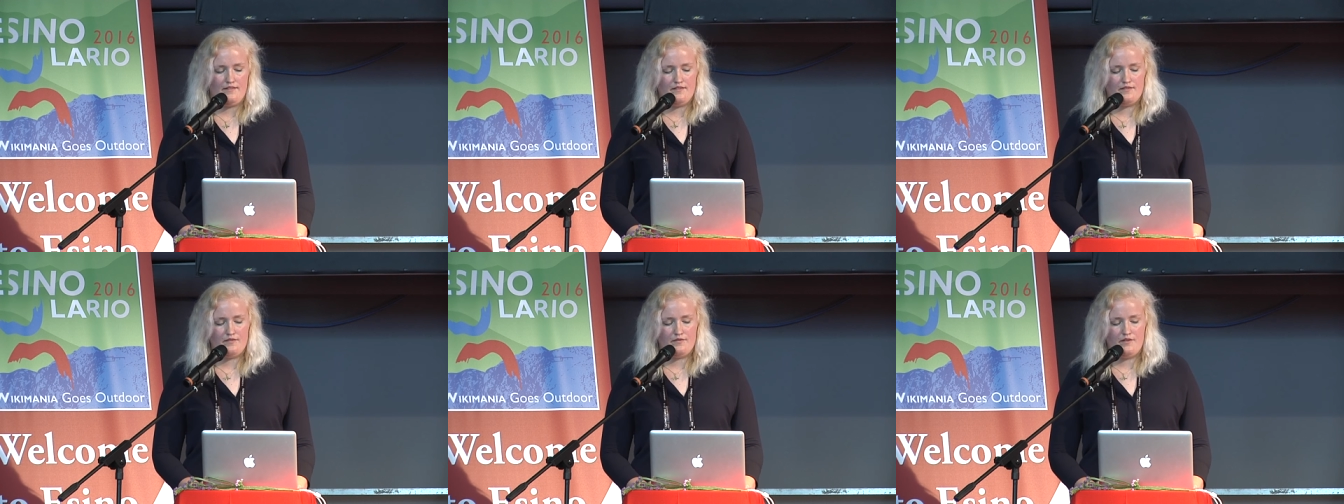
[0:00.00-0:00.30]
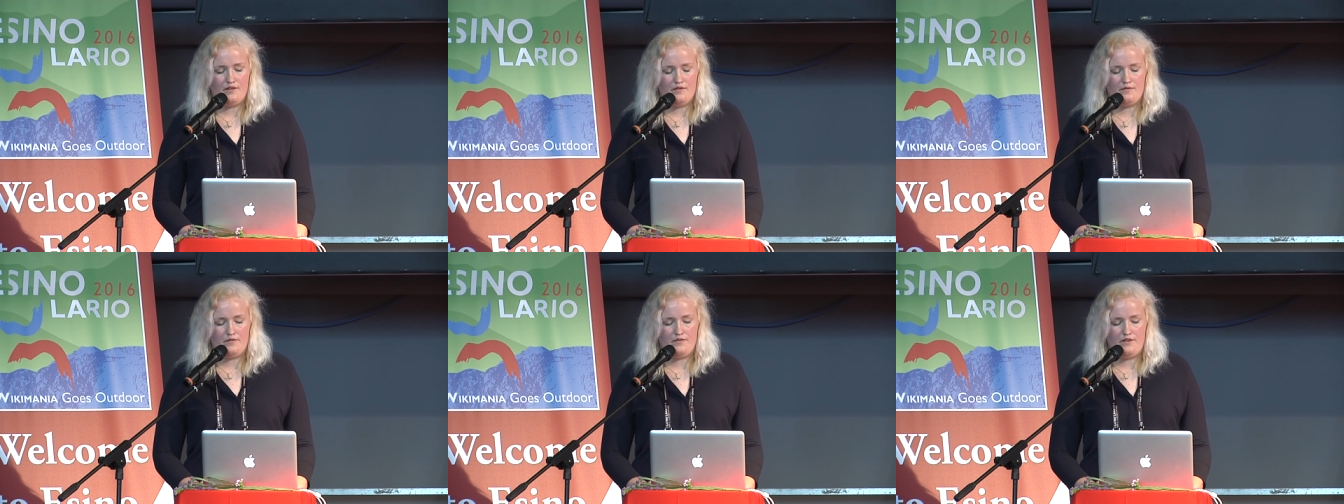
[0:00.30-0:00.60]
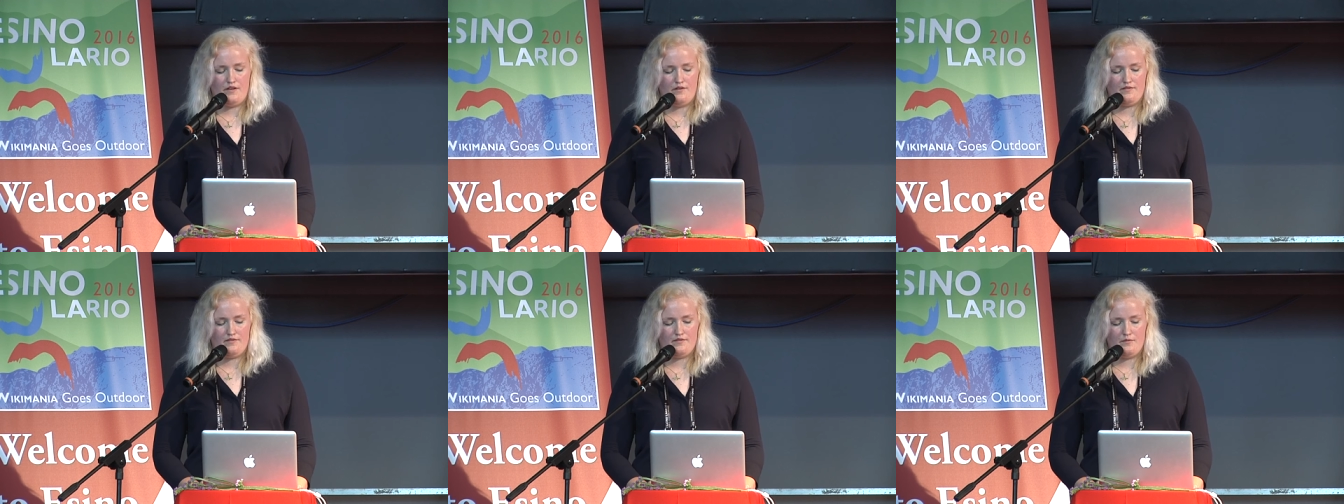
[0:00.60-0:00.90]
these film
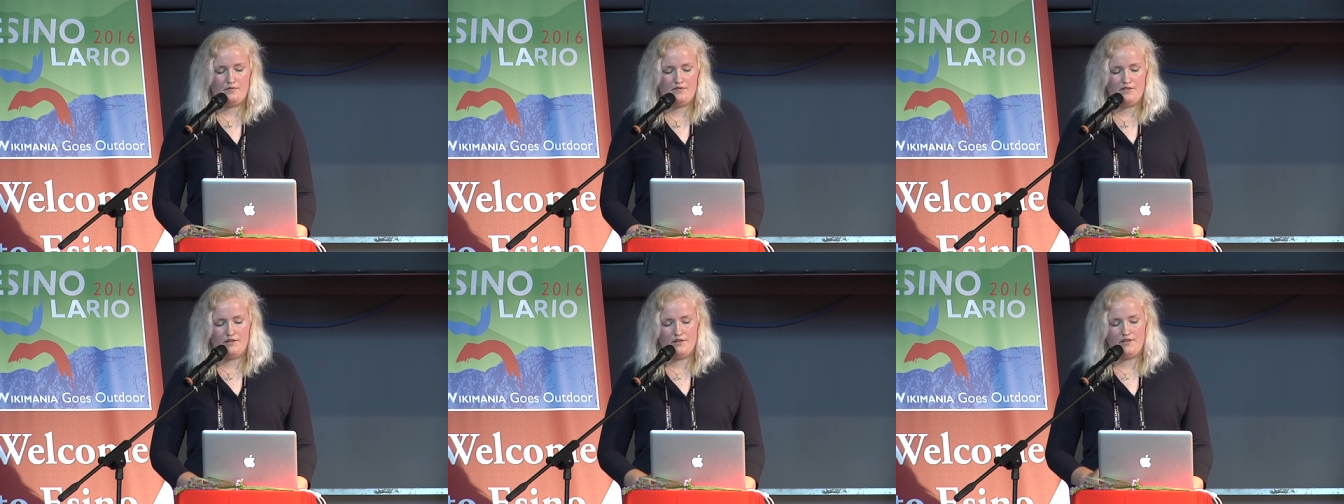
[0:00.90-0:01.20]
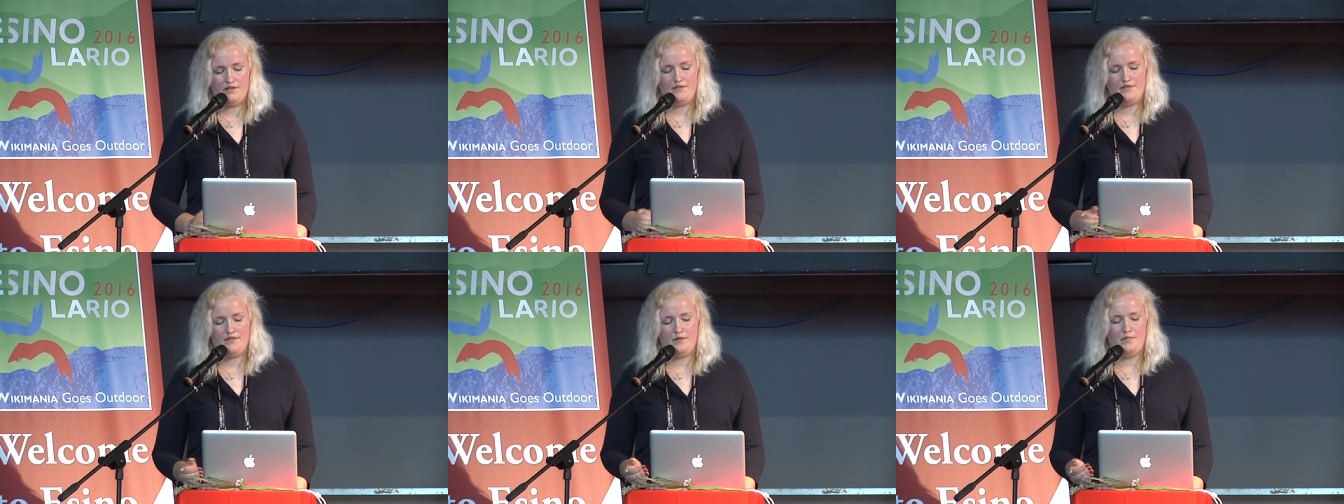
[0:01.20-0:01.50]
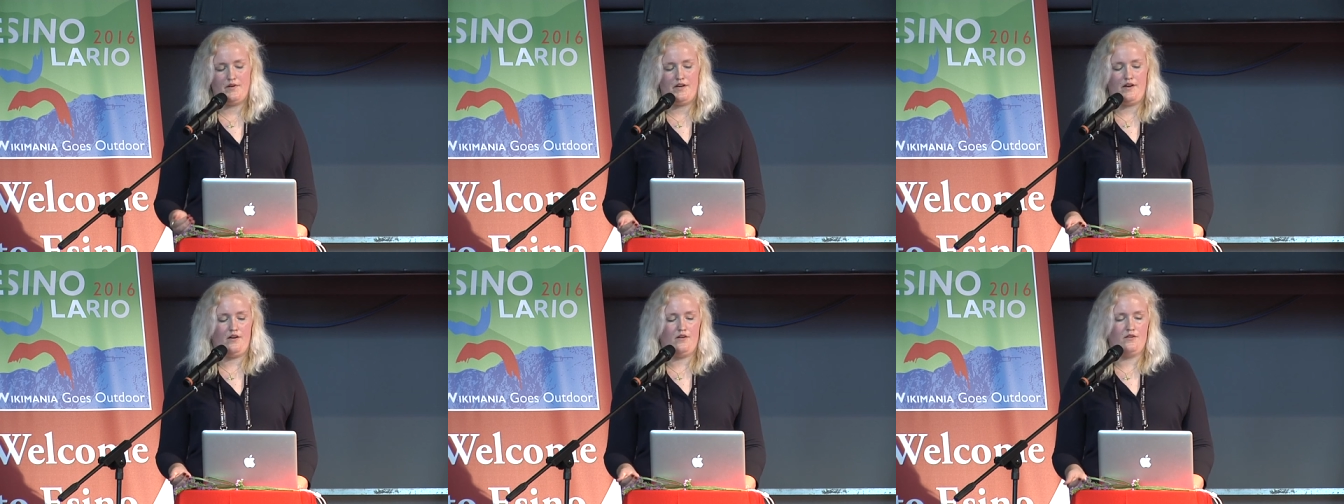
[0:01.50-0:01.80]
festivals
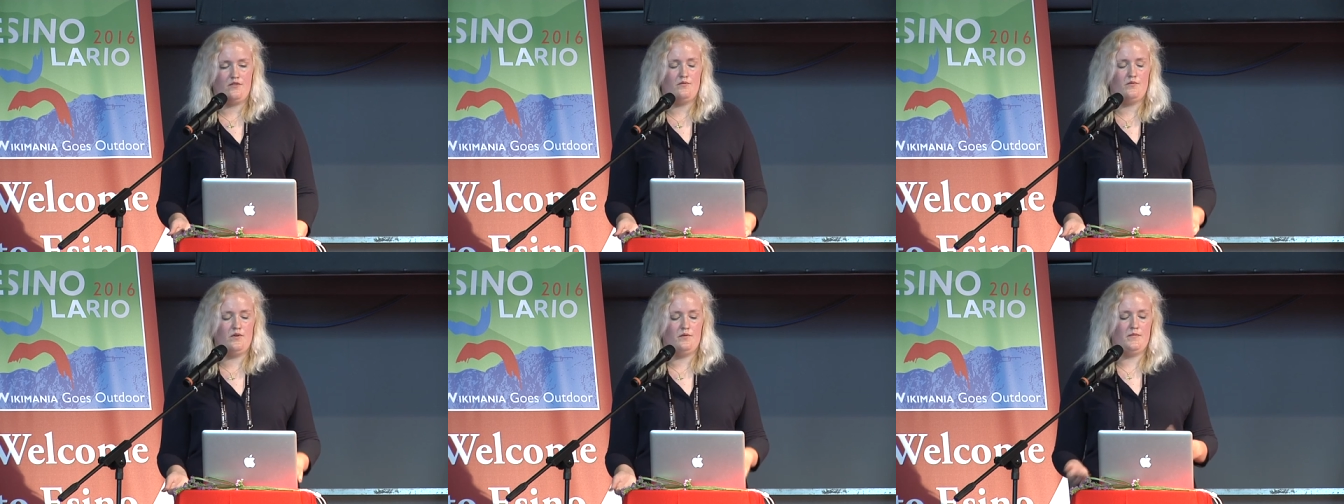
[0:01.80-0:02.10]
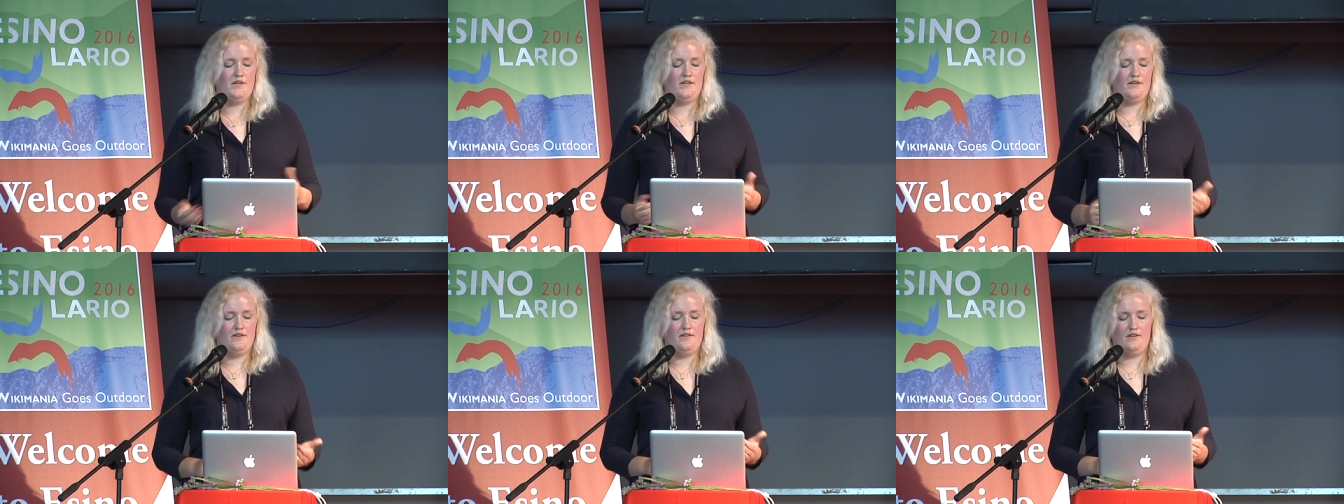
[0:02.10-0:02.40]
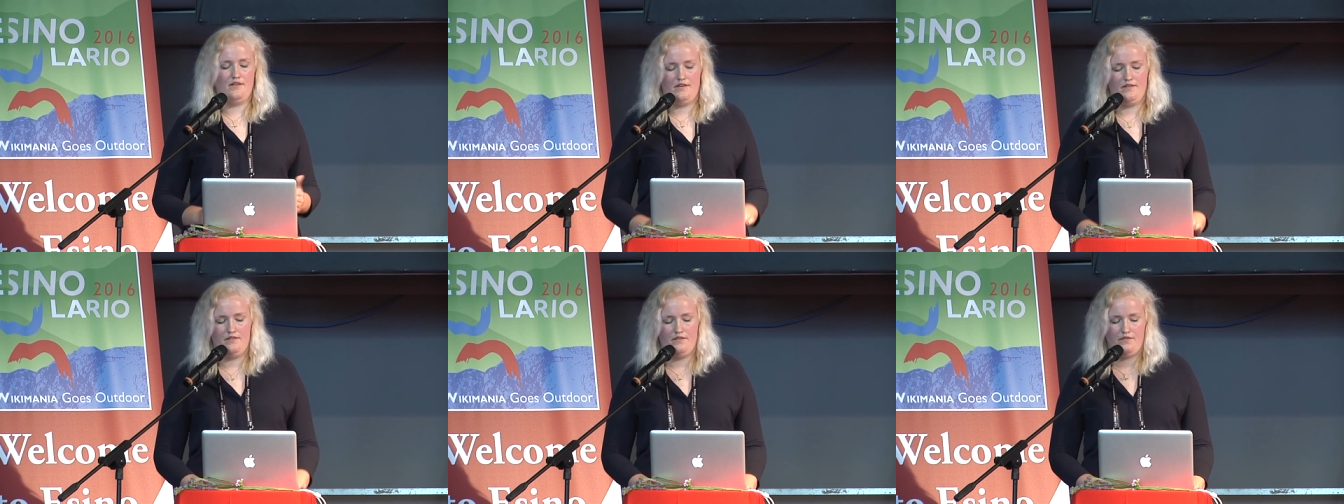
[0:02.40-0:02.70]
about
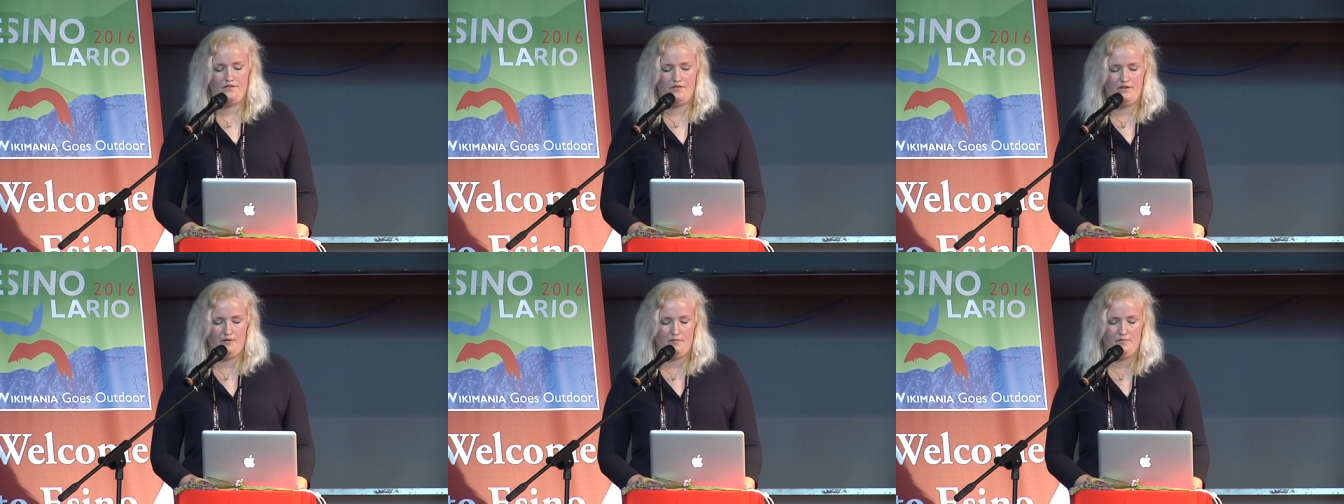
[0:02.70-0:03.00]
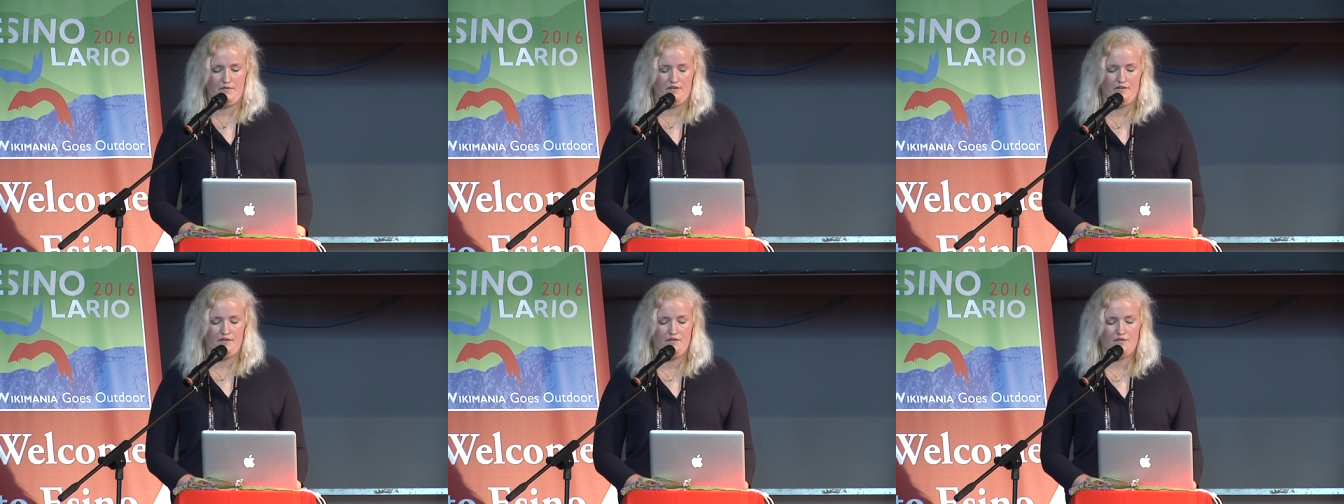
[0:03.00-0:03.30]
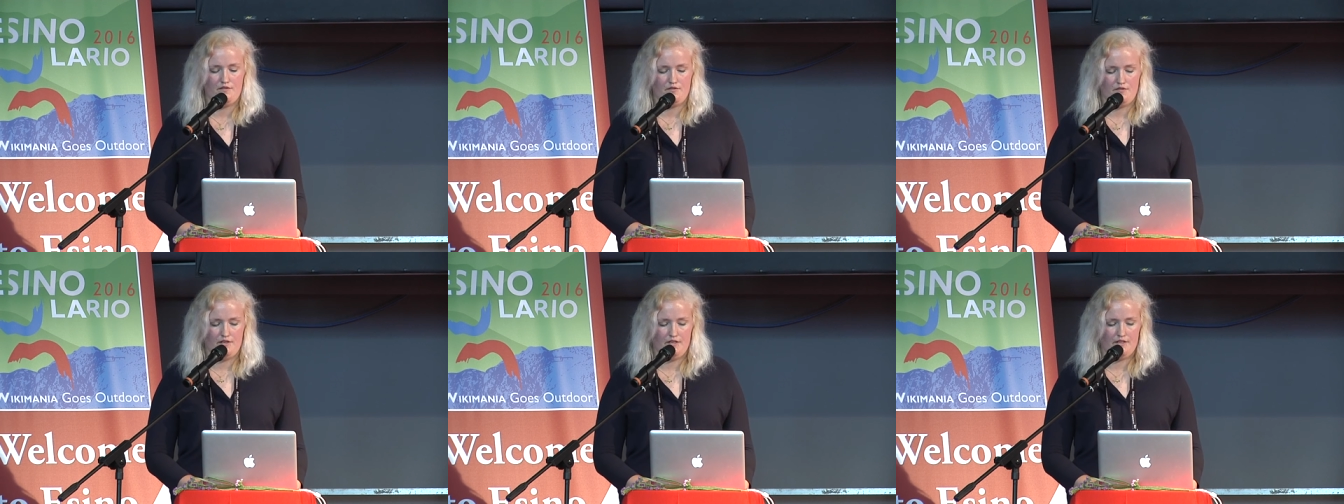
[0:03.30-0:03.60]
women in the film
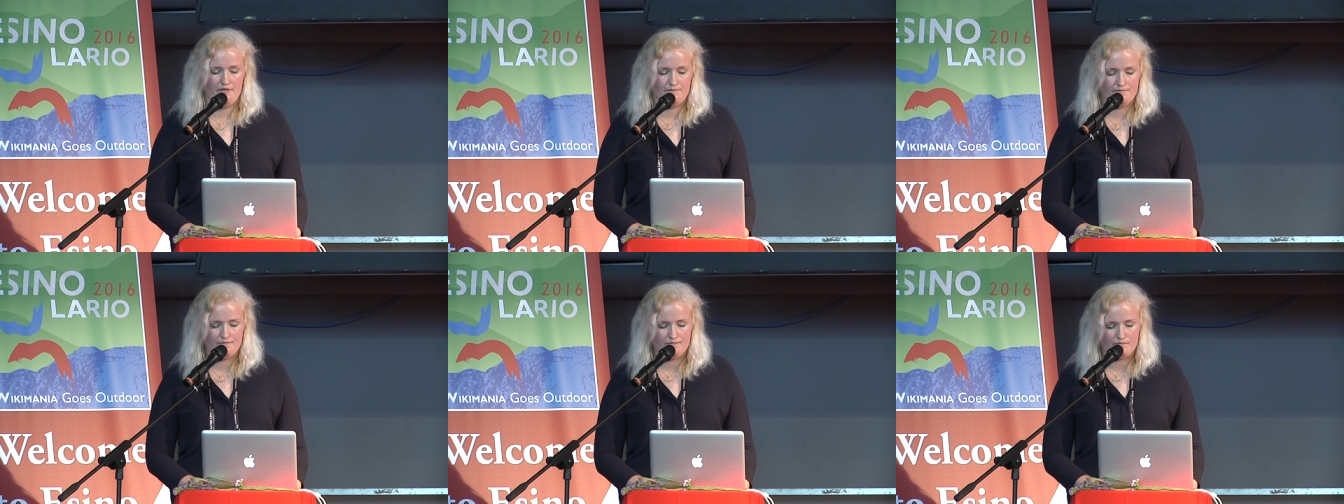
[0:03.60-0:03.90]
industry.